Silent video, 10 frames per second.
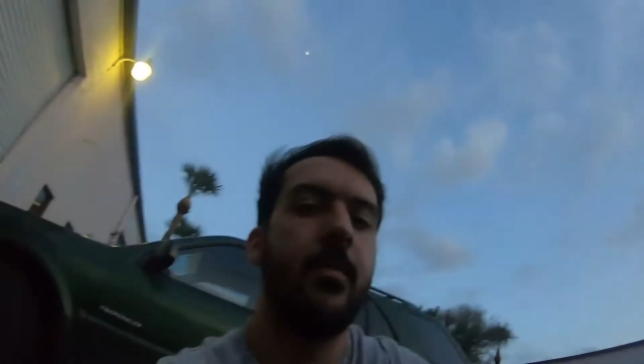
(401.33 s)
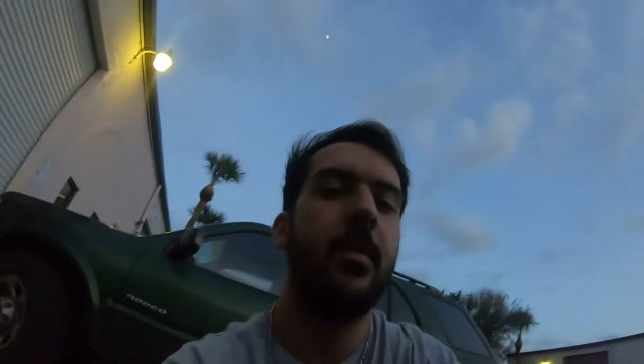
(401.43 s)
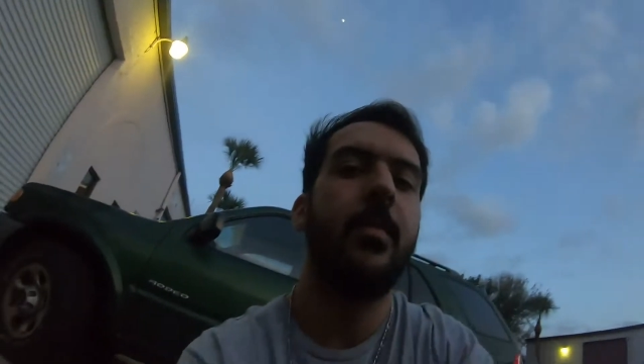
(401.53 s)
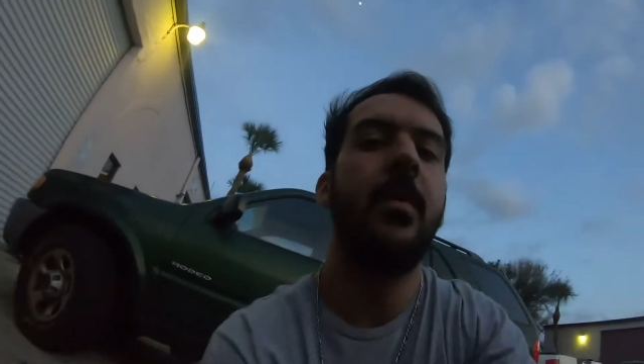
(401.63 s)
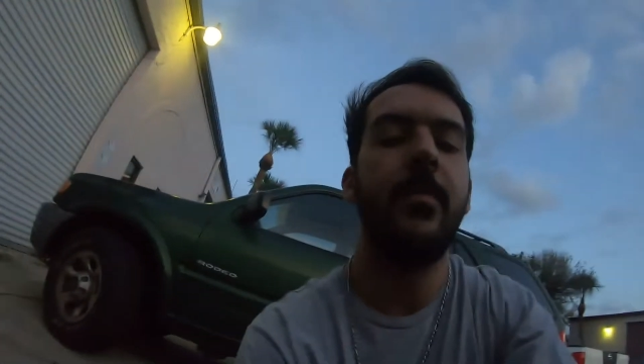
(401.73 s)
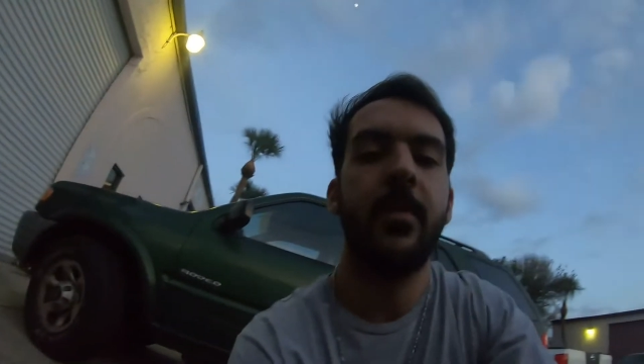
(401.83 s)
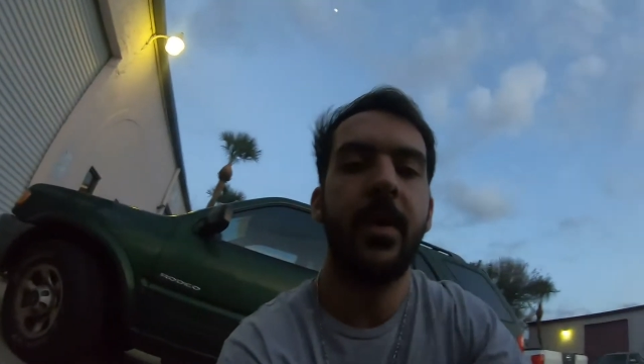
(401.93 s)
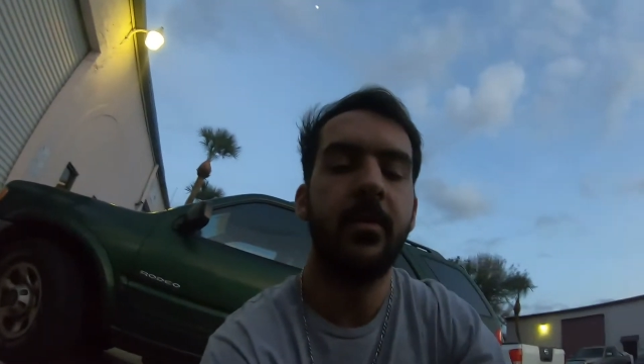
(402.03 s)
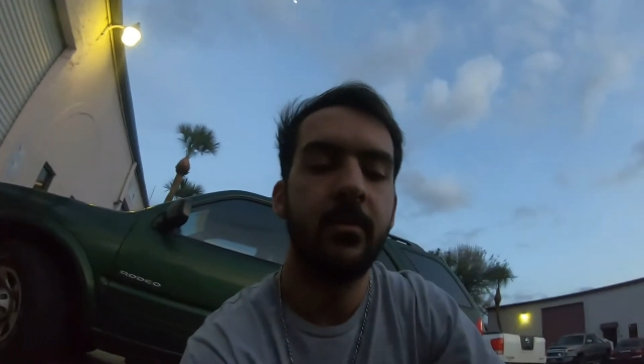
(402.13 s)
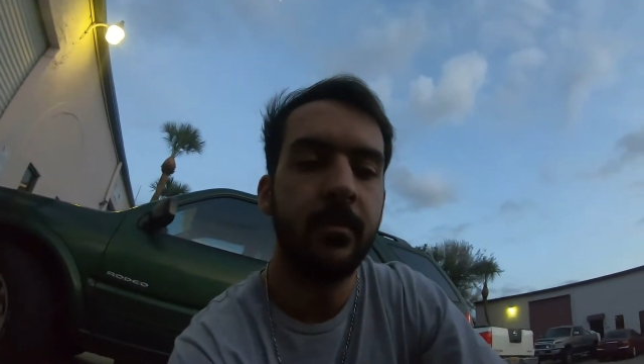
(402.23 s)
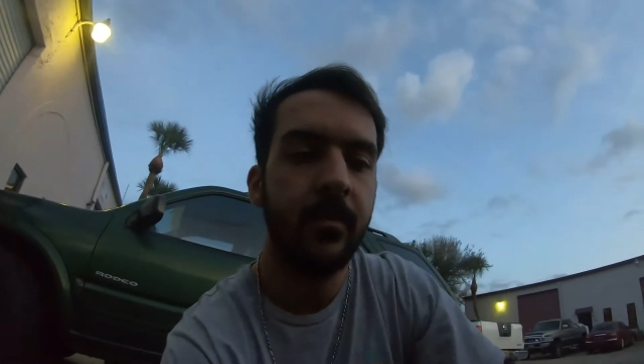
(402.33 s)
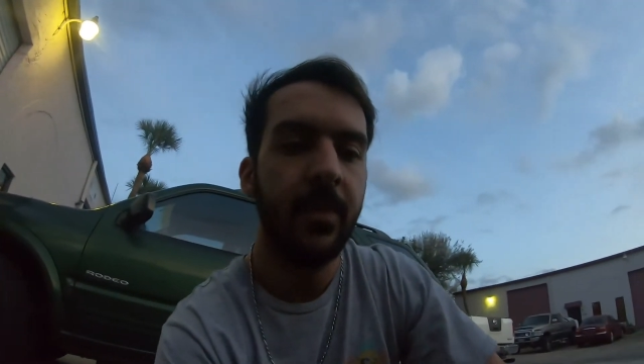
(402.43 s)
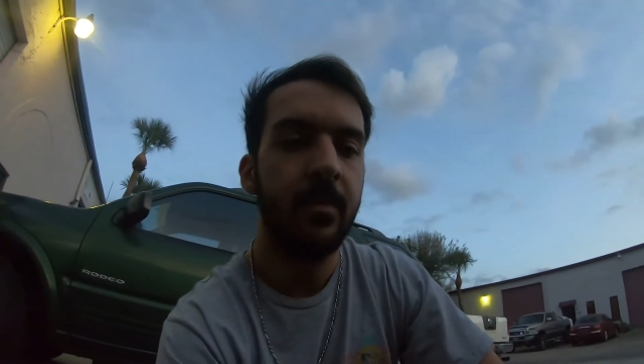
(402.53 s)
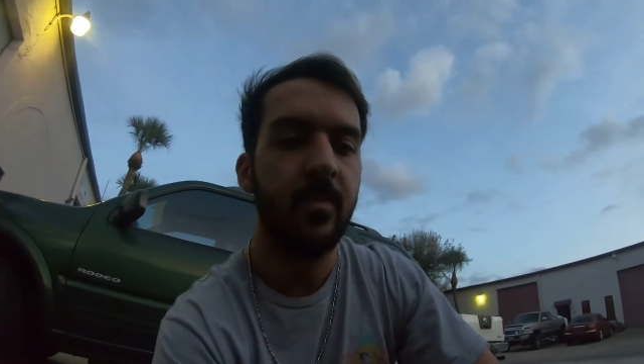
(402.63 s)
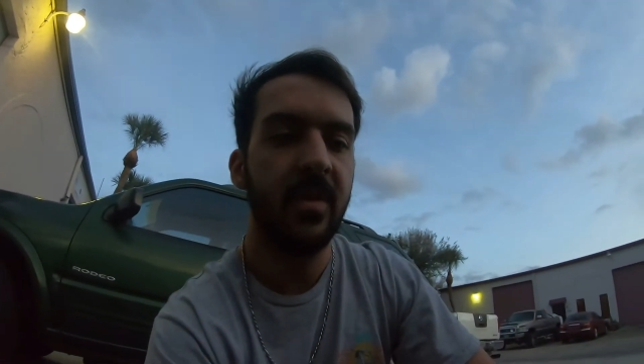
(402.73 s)
I'm gonna pump the pedal,
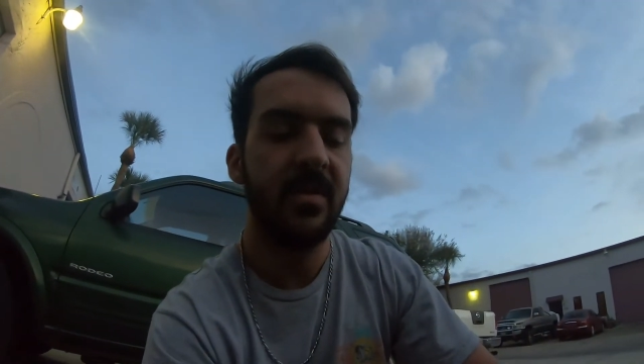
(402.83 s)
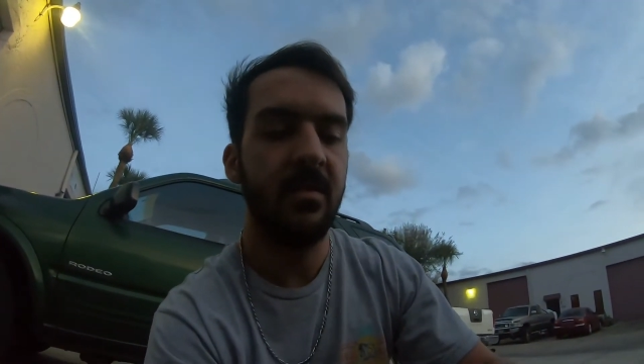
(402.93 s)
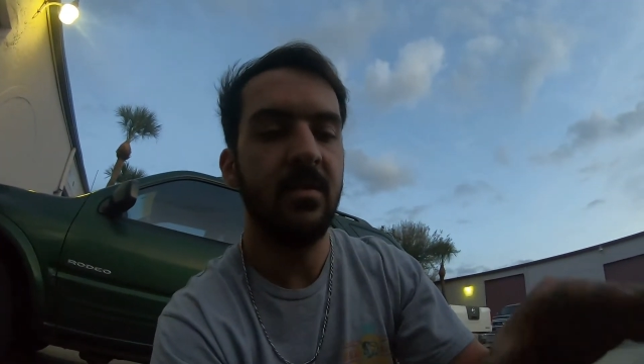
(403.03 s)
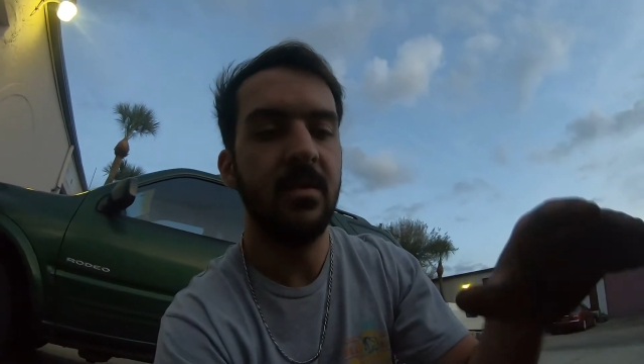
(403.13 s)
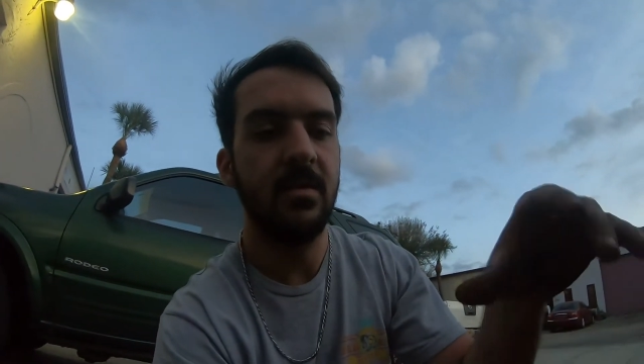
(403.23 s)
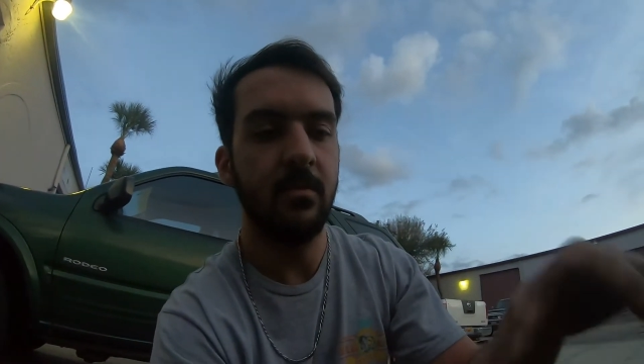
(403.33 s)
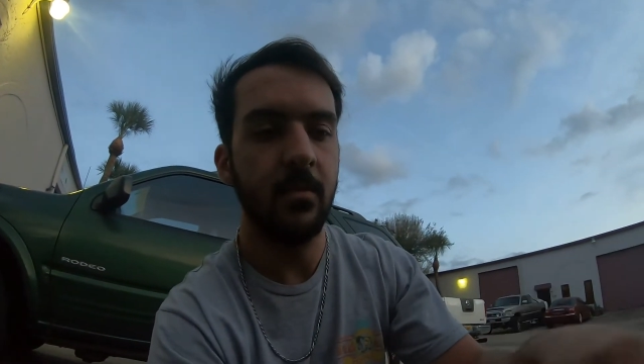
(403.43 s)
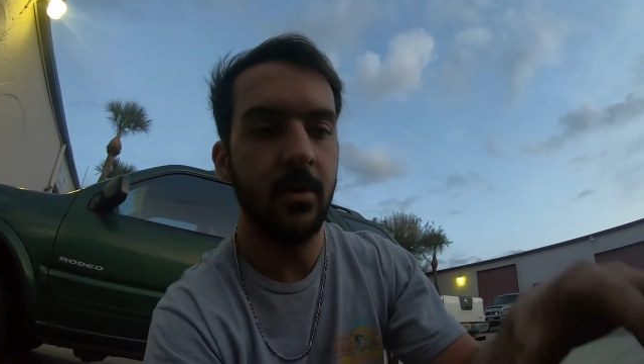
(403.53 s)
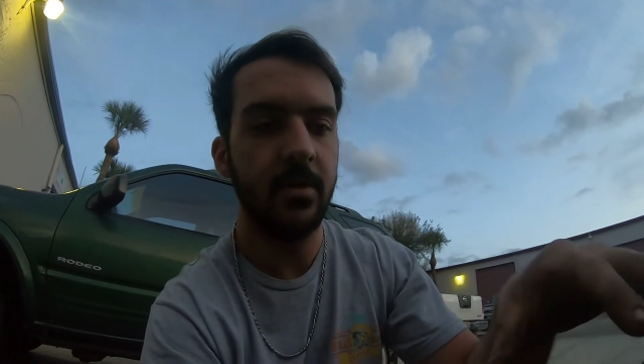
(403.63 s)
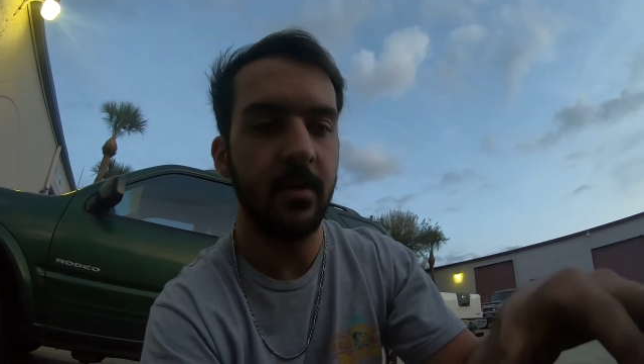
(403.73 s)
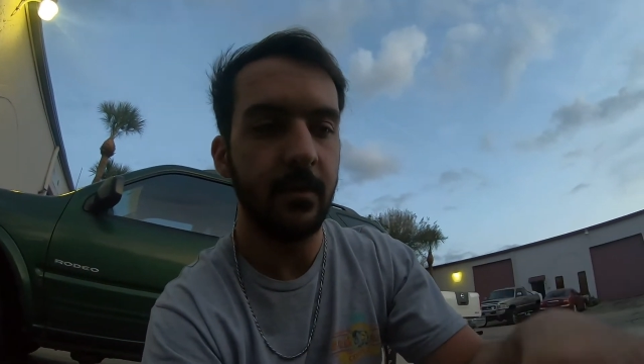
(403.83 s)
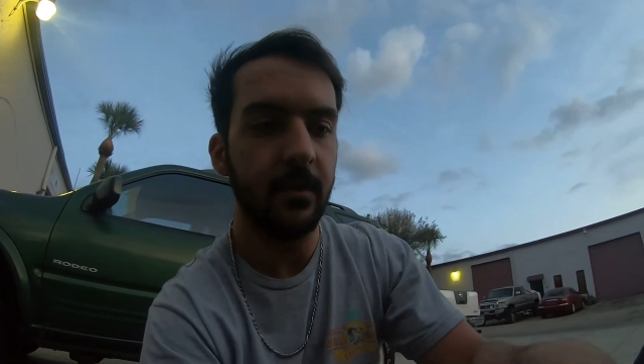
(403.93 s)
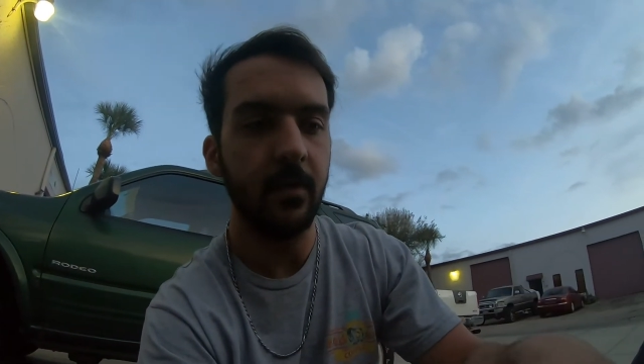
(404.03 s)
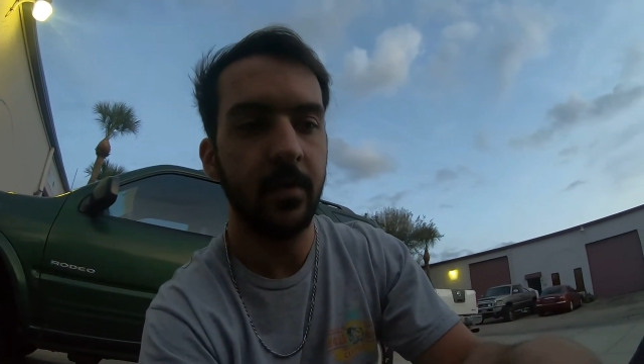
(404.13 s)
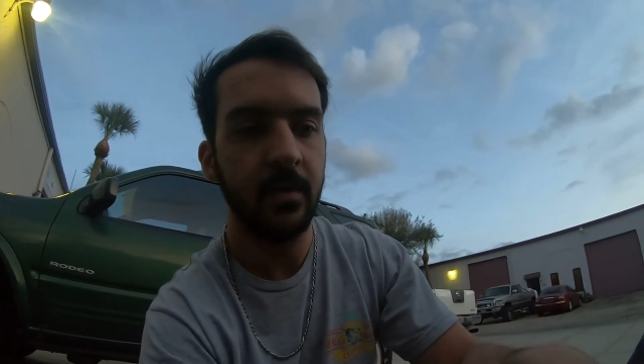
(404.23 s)
but since it's submerged in
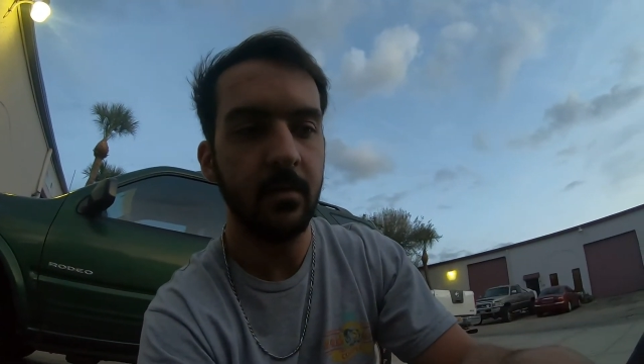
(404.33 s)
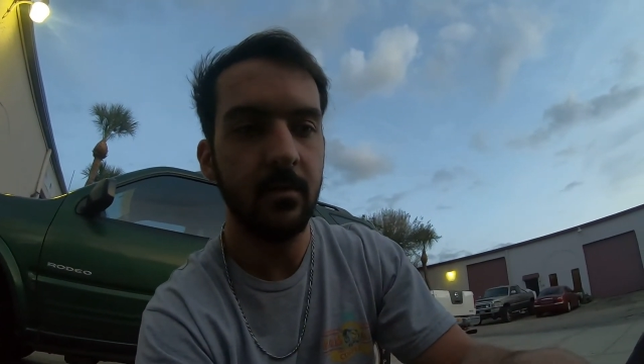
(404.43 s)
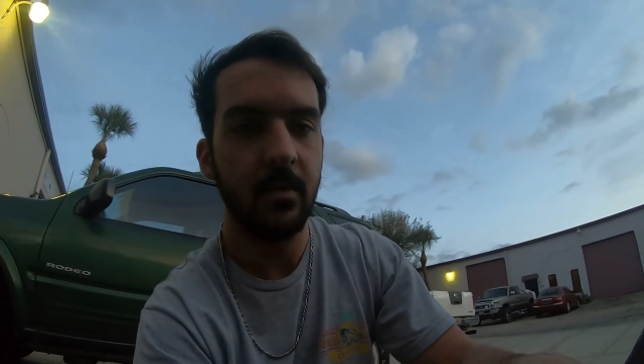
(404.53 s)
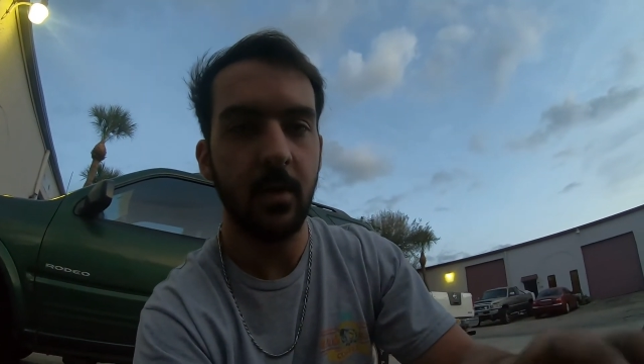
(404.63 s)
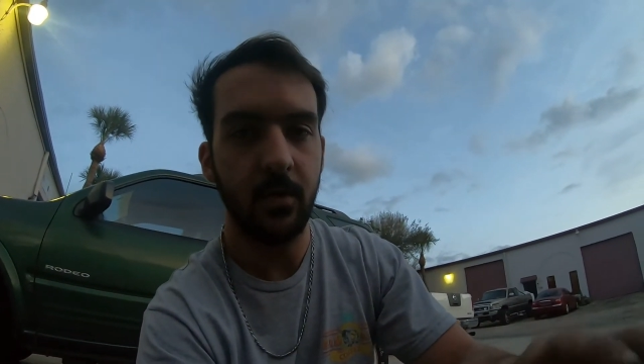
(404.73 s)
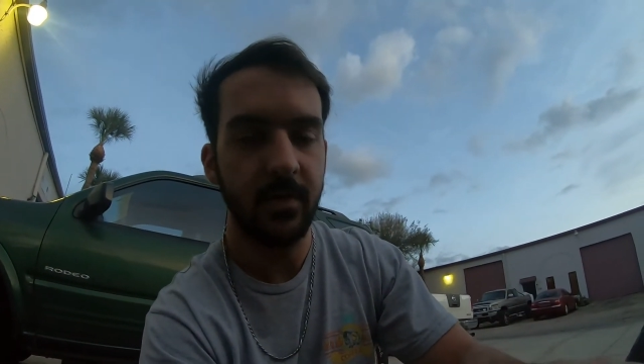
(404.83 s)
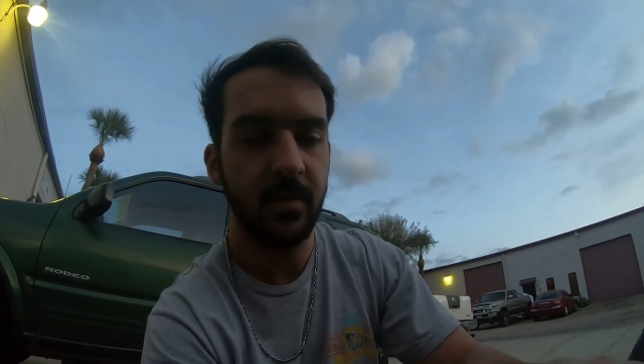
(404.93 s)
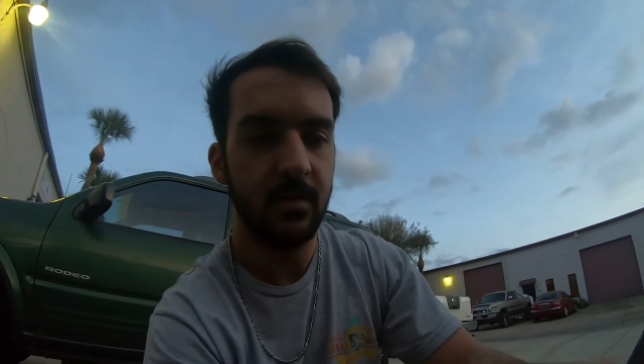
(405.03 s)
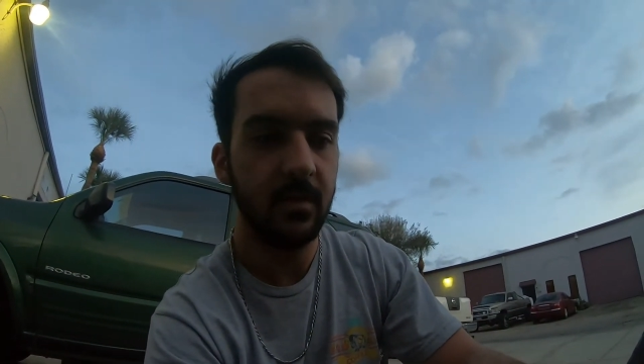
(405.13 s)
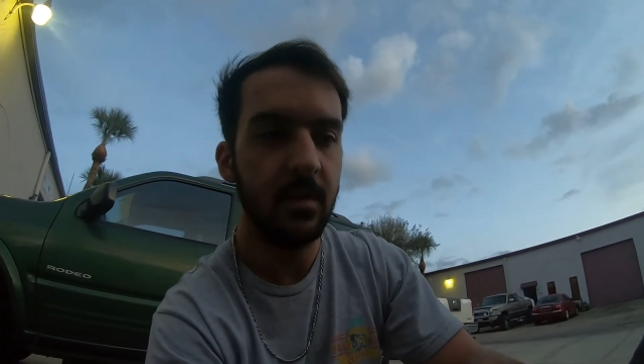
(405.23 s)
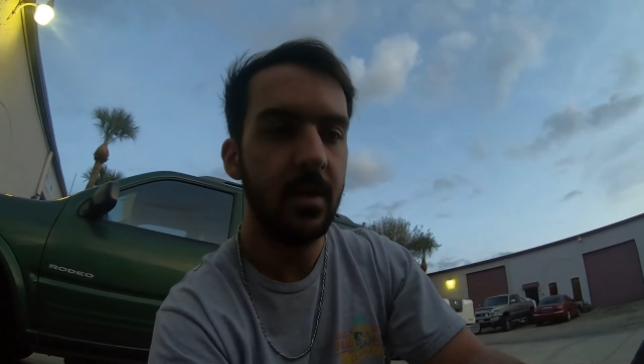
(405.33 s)
fluid, the hose is,